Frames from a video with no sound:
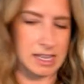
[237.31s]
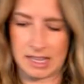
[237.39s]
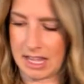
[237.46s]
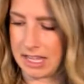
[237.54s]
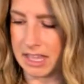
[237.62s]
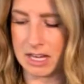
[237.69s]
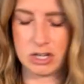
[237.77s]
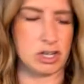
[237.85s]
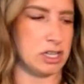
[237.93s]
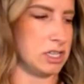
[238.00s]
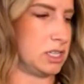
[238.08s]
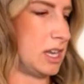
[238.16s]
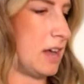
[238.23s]
like they
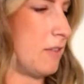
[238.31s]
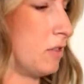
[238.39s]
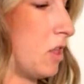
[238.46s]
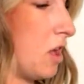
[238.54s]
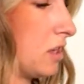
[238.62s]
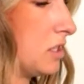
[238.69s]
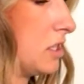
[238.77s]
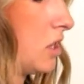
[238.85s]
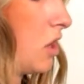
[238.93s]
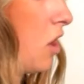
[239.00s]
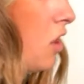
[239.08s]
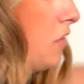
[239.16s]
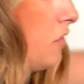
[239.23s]
just have lost
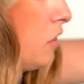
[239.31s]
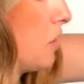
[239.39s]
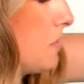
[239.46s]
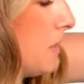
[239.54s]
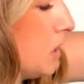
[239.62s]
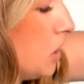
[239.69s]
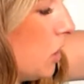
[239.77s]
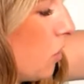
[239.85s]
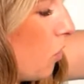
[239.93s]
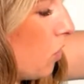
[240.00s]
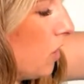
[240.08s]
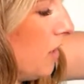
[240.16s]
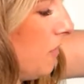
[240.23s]
all of their dimension,
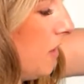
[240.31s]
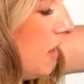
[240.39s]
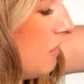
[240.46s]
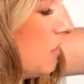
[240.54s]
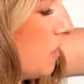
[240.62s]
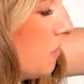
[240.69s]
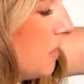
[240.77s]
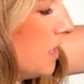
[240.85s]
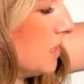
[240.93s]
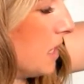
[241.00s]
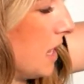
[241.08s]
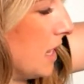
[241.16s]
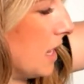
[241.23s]
or even if somebody's
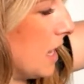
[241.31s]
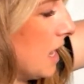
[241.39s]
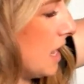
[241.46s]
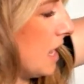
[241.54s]
like